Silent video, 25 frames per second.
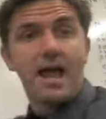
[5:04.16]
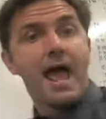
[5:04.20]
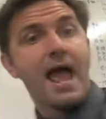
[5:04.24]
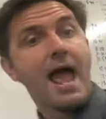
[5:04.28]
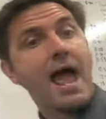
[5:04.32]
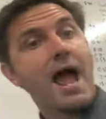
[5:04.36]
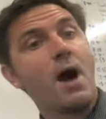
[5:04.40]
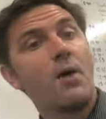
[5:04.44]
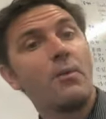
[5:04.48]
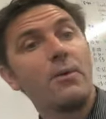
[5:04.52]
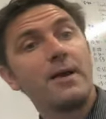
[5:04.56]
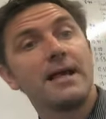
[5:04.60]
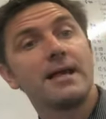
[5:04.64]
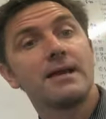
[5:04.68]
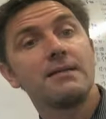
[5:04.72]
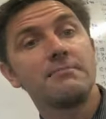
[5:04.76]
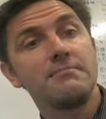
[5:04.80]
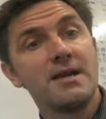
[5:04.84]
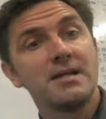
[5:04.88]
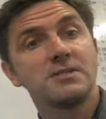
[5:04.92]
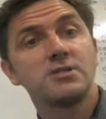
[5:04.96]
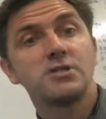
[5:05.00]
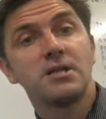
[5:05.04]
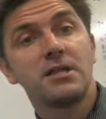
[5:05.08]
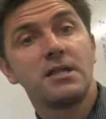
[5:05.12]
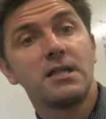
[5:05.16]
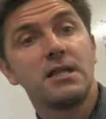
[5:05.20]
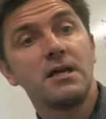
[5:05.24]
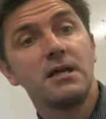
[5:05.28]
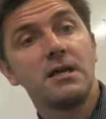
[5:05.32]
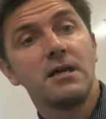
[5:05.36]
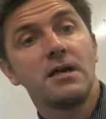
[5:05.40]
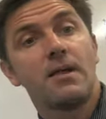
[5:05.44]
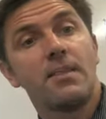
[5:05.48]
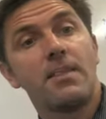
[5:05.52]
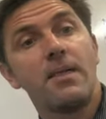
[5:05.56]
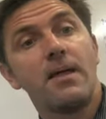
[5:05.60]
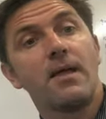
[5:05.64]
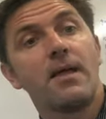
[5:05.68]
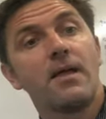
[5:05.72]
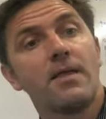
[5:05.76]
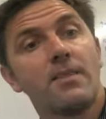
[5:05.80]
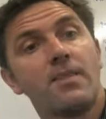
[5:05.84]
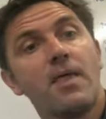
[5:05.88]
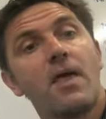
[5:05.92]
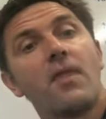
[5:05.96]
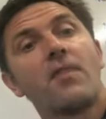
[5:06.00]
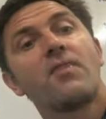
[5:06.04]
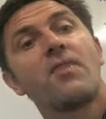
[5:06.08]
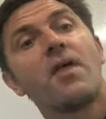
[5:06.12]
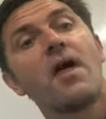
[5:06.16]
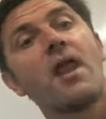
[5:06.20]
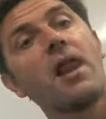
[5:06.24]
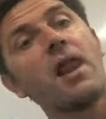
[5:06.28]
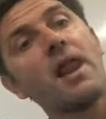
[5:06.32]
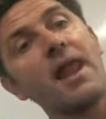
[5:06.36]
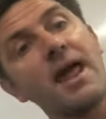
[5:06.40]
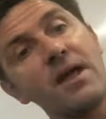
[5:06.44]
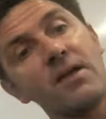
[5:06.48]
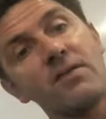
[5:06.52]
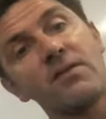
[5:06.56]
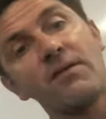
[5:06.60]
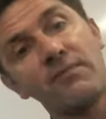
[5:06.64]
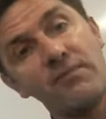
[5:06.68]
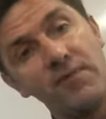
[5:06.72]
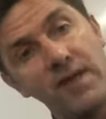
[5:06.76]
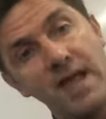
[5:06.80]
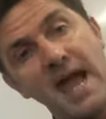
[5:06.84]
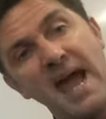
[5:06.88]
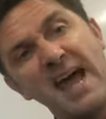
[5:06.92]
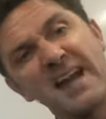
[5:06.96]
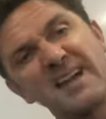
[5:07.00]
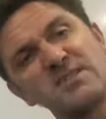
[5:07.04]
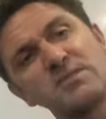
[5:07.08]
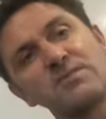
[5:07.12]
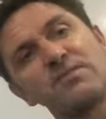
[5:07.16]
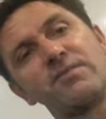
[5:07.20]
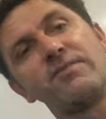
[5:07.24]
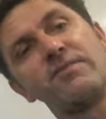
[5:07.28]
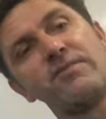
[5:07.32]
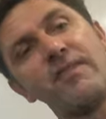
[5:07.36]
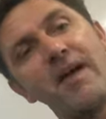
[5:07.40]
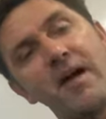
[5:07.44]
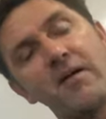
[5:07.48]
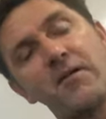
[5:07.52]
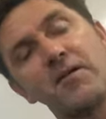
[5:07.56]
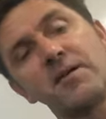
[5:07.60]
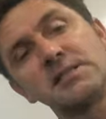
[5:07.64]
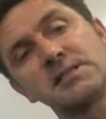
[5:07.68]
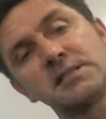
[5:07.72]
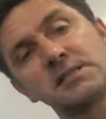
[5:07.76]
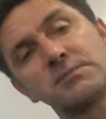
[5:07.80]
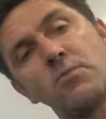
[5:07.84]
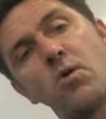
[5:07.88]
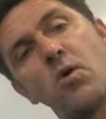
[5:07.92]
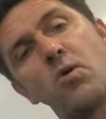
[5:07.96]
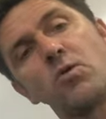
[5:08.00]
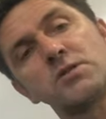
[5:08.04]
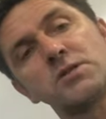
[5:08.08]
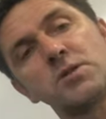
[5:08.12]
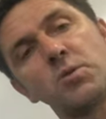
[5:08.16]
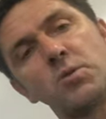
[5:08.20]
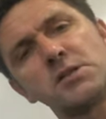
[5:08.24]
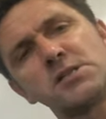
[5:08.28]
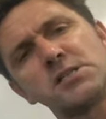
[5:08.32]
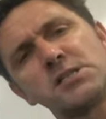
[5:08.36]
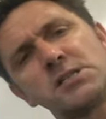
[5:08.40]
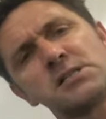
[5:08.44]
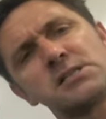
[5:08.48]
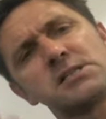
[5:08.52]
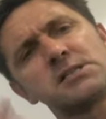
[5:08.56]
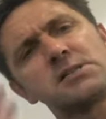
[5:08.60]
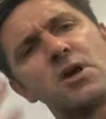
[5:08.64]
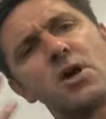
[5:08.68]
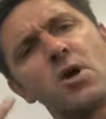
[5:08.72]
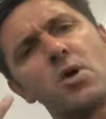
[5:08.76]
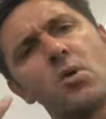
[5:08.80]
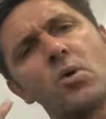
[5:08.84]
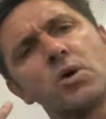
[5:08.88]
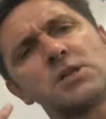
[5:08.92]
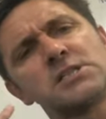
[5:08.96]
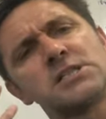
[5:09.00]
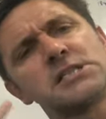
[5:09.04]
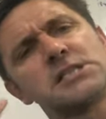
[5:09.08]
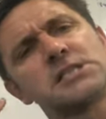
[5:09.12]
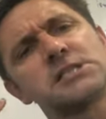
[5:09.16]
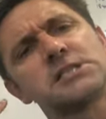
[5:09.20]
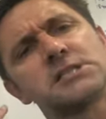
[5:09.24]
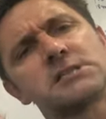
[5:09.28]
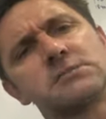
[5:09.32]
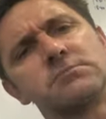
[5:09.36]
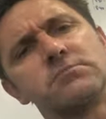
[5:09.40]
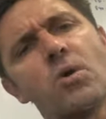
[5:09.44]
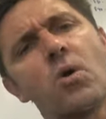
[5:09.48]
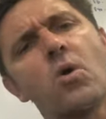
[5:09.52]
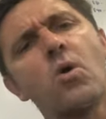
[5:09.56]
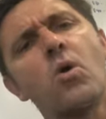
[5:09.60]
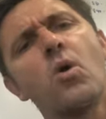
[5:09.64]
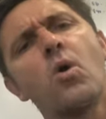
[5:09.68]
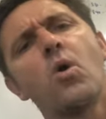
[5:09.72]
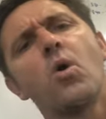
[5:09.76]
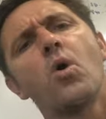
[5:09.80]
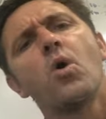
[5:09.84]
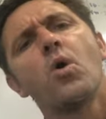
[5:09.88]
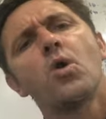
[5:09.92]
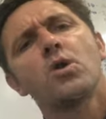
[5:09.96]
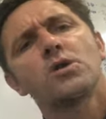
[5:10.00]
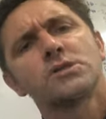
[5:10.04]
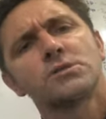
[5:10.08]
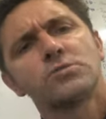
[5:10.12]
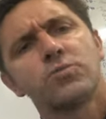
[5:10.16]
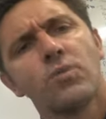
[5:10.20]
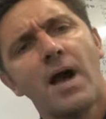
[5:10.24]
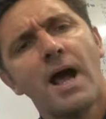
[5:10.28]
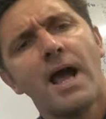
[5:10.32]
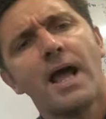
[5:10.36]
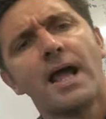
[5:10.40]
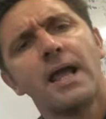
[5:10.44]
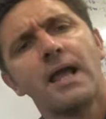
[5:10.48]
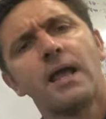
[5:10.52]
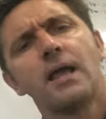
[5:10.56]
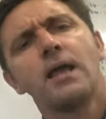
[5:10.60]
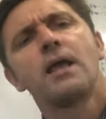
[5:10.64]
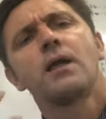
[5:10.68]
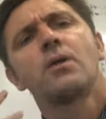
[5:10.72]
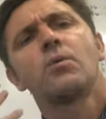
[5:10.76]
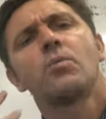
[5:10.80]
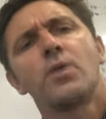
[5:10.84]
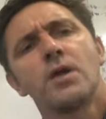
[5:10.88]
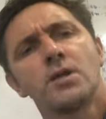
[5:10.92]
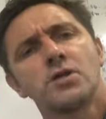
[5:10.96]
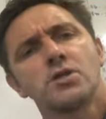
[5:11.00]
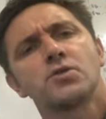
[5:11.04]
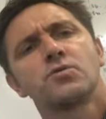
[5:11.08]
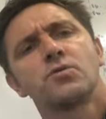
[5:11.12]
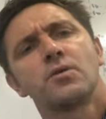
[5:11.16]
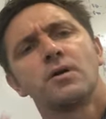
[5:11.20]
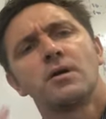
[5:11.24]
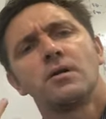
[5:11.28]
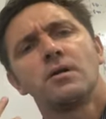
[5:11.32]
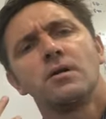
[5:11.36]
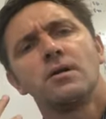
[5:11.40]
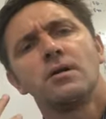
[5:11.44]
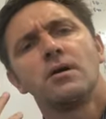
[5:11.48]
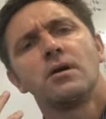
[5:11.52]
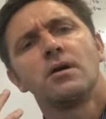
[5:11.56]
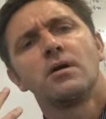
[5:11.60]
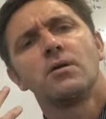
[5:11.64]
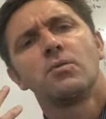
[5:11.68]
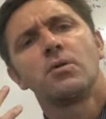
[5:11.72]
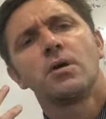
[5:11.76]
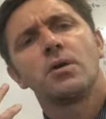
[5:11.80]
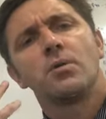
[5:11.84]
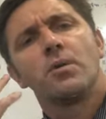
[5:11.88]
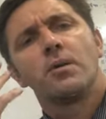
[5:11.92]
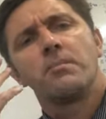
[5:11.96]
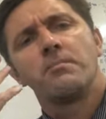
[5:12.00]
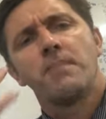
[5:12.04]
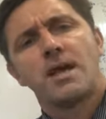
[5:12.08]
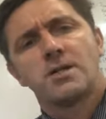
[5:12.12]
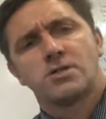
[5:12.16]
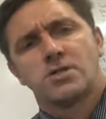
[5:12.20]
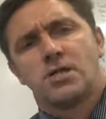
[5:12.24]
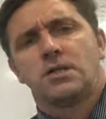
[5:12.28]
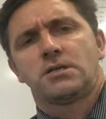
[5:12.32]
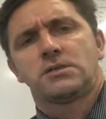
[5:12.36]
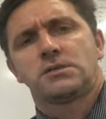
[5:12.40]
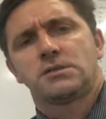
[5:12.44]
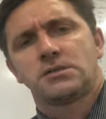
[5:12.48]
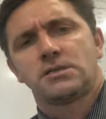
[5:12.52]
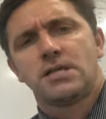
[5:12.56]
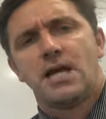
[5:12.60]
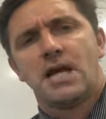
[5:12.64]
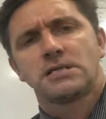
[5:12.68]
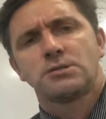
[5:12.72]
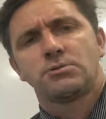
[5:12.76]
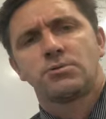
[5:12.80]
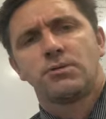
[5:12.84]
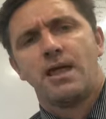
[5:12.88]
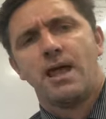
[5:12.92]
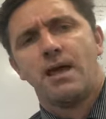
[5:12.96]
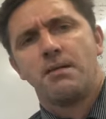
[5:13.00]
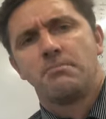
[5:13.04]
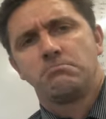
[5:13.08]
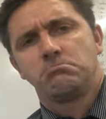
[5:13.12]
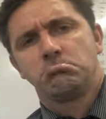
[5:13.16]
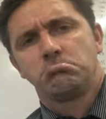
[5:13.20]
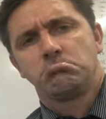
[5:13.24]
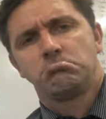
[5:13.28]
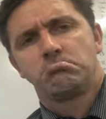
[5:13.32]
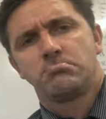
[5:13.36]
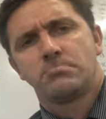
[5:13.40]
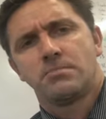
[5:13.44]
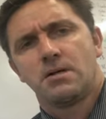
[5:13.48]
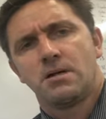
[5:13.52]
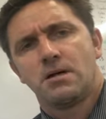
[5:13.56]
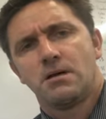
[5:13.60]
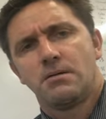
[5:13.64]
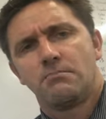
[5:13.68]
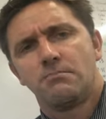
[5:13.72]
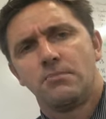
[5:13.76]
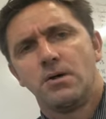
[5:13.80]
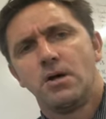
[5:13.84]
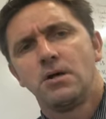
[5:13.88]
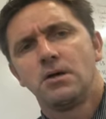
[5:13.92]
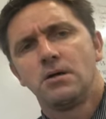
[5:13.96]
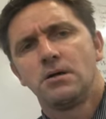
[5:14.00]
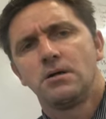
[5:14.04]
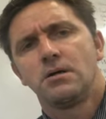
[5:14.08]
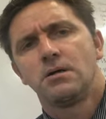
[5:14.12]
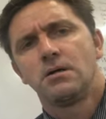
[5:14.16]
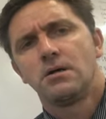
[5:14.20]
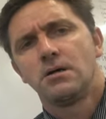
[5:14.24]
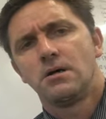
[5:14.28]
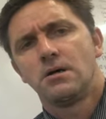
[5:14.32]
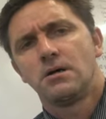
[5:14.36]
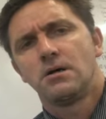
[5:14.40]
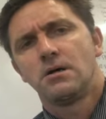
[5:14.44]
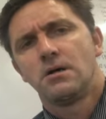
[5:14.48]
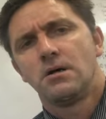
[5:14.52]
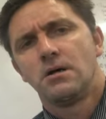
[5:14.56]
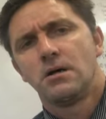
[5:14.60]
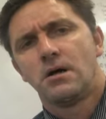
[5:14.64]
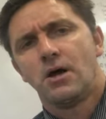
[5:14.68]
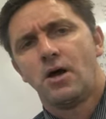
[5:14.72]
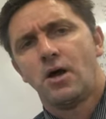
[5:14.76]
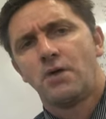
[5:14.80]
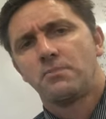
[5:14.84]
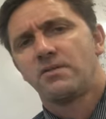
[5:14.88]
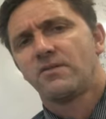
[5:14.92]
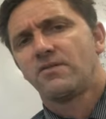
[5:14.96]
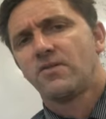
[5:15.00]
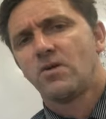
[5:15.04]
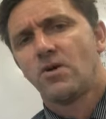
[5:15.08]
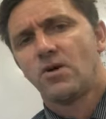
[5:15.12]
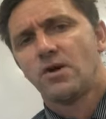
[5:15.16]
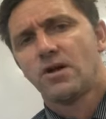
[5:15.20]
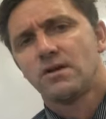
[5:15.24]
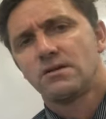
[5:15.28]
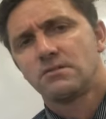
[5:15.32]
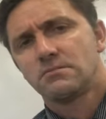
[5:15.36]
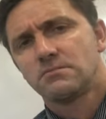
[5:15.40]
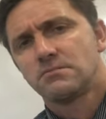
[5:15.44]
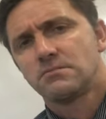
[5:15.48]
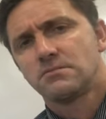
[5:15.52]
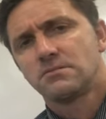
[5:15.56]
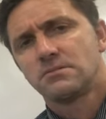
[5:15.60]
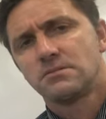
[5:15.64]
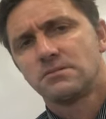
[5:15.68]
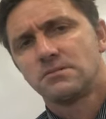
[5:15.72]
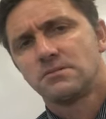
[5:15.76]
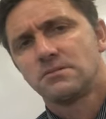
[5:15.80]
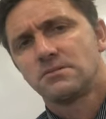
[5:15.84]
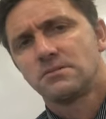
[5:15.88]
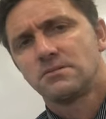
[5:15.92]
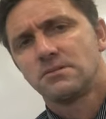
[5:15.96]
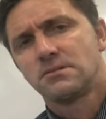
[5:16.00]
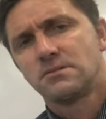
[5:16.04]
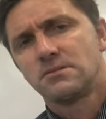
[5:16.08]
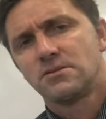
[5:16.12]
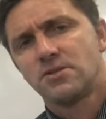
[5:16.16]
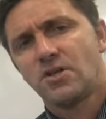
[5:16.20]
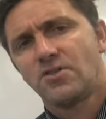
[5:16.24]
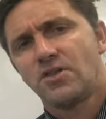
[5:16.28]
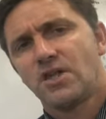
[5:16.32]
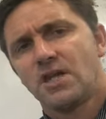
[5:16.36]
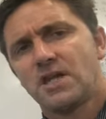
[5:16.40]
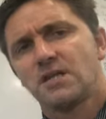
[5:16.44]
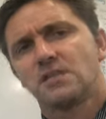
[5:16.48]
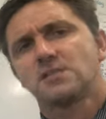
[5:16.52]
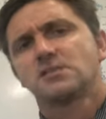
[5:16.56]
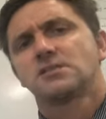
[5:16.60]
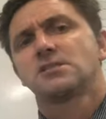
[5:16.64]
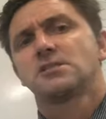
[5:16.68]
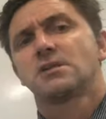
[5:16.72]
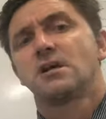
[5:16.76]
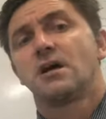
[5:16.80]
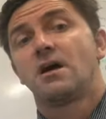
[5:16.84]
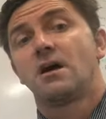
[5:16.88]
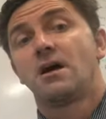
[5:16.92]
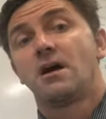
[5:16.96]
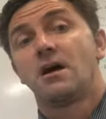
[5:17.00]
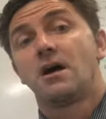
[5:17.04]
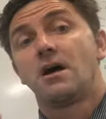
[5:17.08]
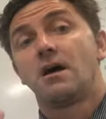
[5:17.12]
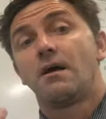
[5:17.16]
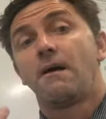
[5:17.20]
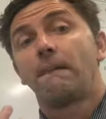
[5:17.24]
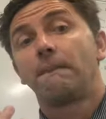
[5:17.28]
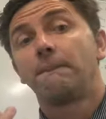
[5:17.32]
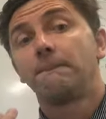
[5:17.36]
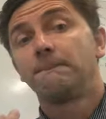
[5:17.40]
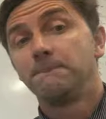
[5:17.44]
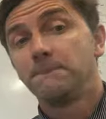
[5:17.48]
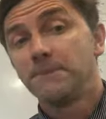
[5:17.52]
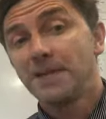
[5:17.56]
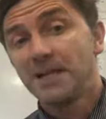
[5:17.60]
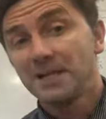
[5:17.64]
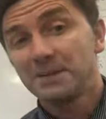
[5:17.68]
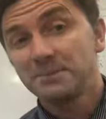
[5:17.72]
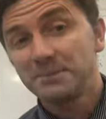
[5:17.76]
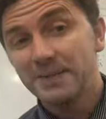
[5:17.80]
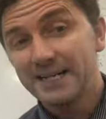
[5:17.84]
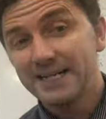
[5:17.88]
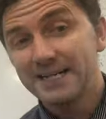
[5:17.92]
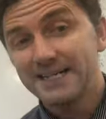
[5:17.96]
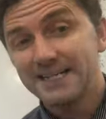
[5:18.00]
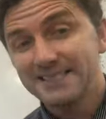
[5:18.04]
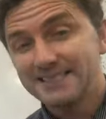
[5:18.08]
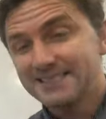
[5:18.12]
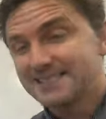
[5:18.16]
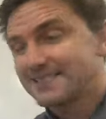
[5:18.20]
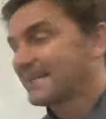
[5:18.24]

How are we going to measure the length of the ant? It's very small. So what's the smallest way in which we measure? Starts with M. No? Hope you got it. Do you think it's millimetres?